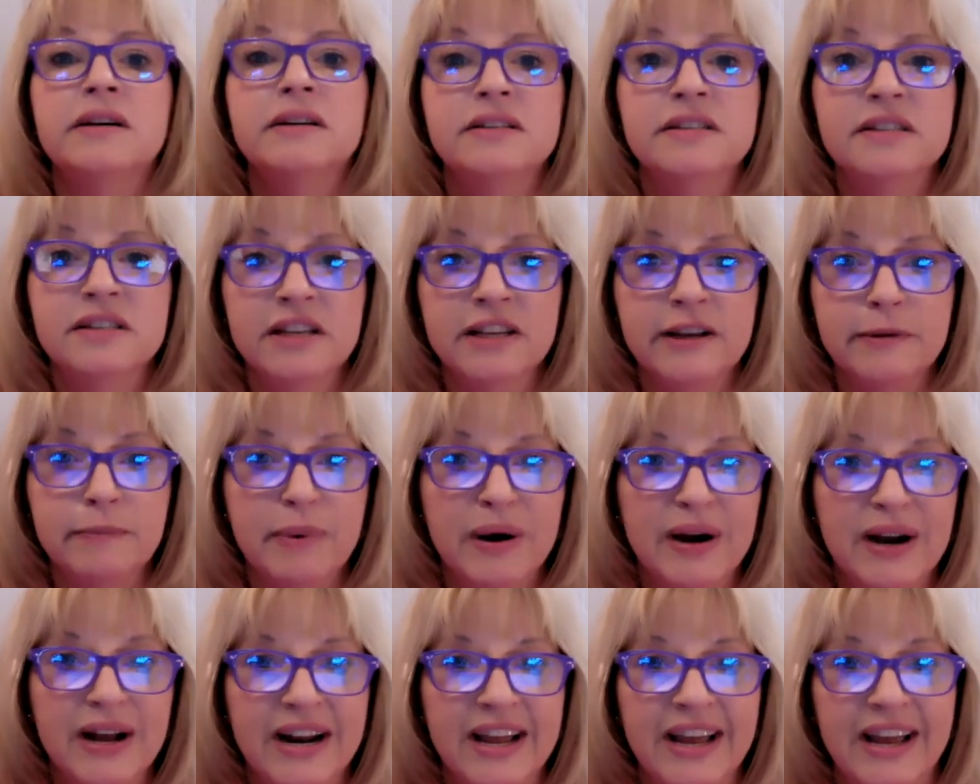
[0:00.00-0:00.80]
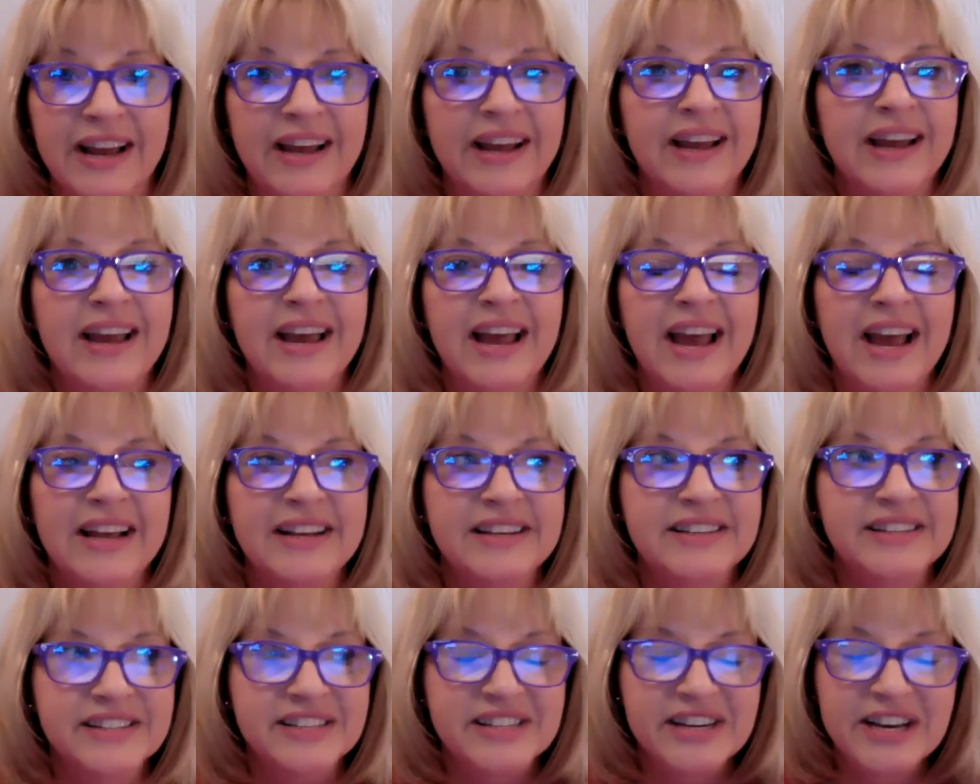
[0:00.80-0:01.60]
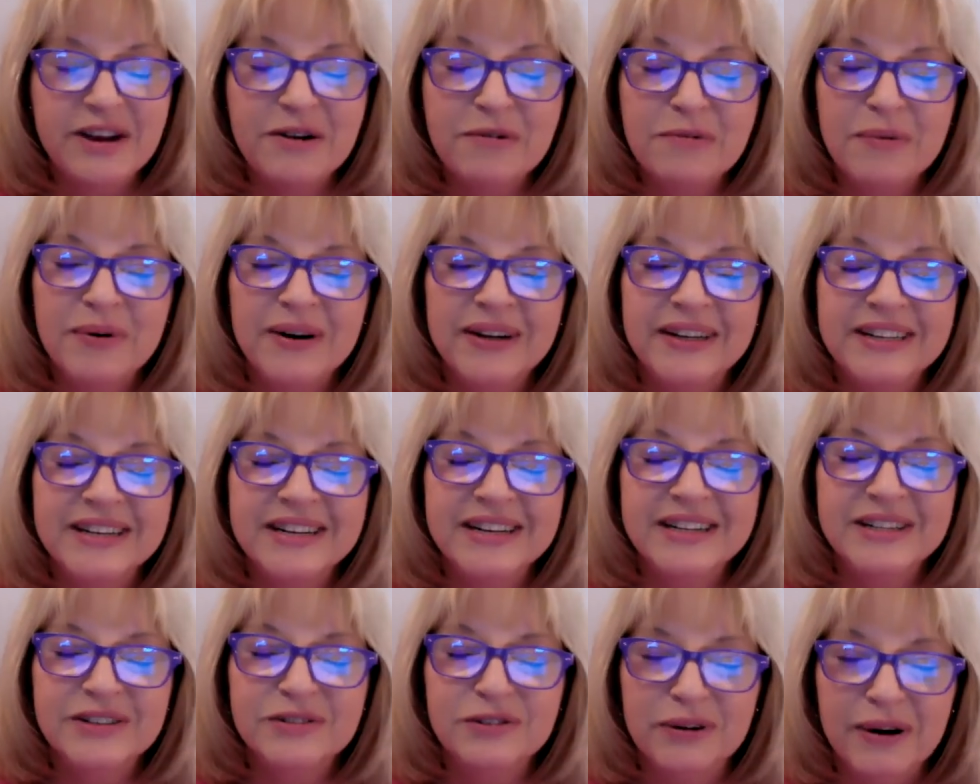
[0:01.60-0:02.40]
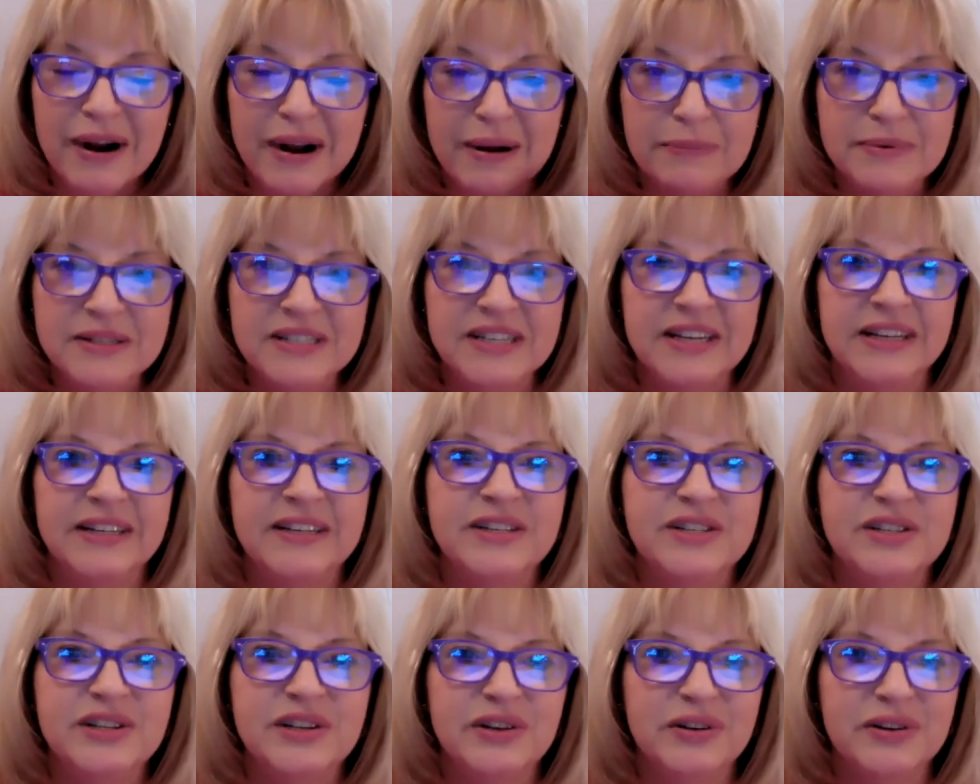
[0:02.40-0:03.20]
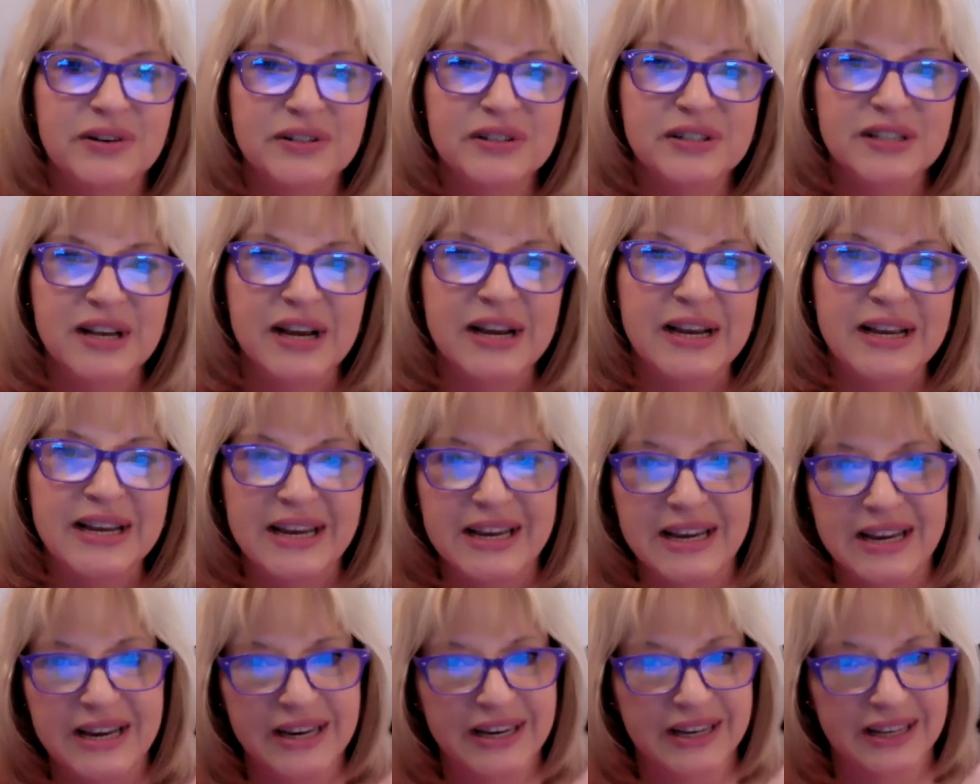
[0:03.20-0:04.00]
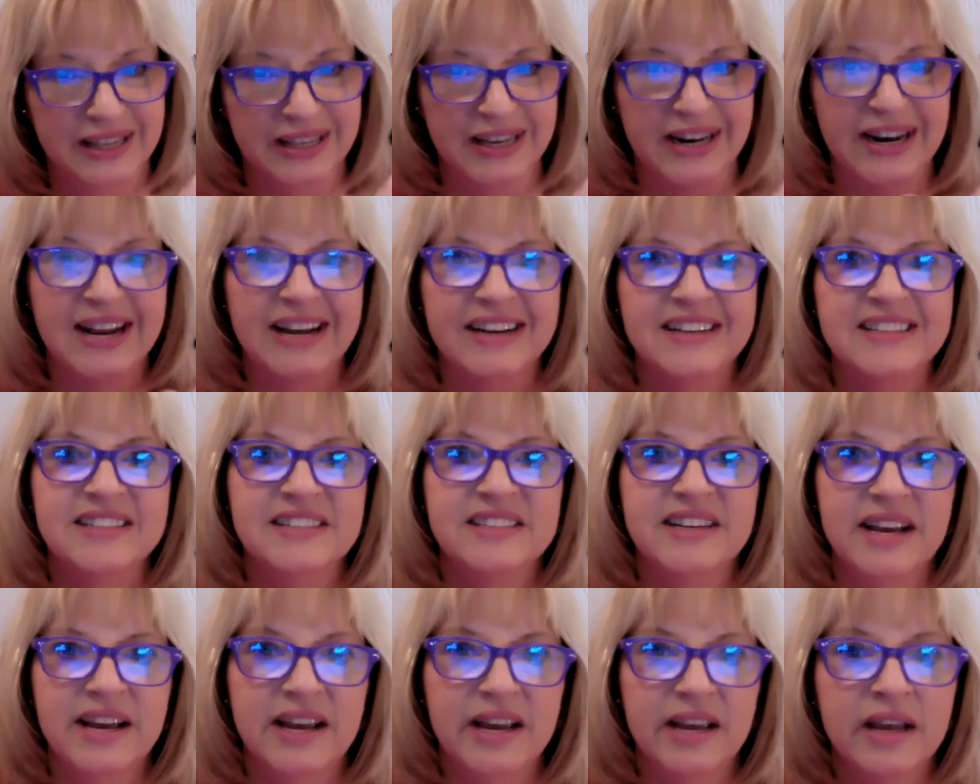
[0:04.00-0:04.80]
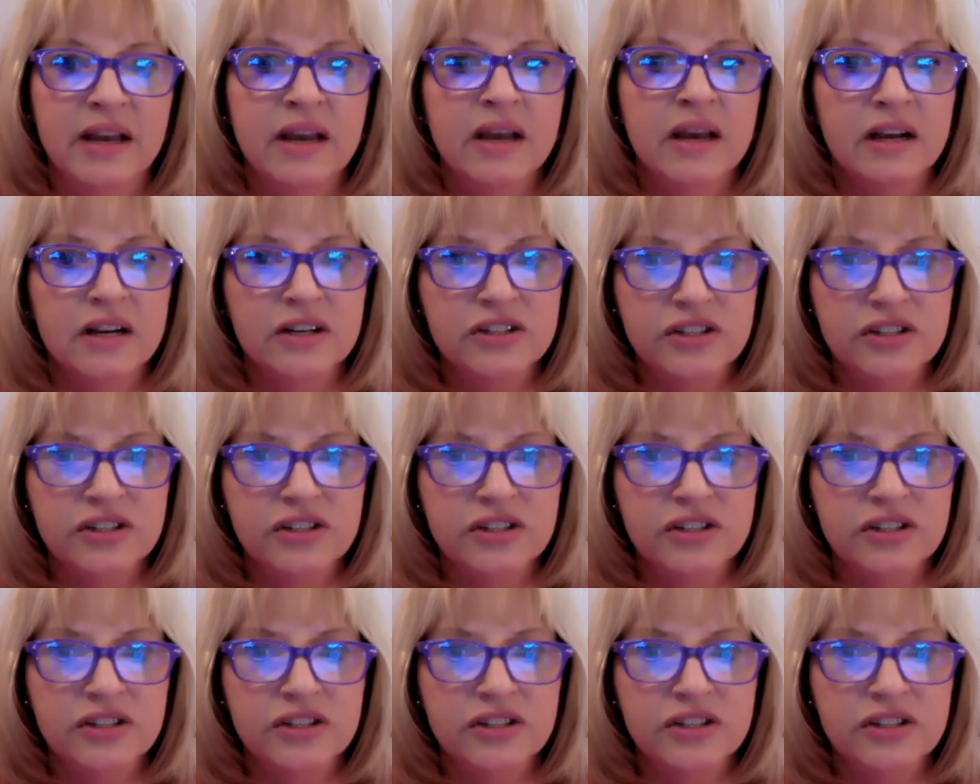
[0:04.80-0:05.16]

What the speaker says: Sleep on it and see what drops into your psyche the next day.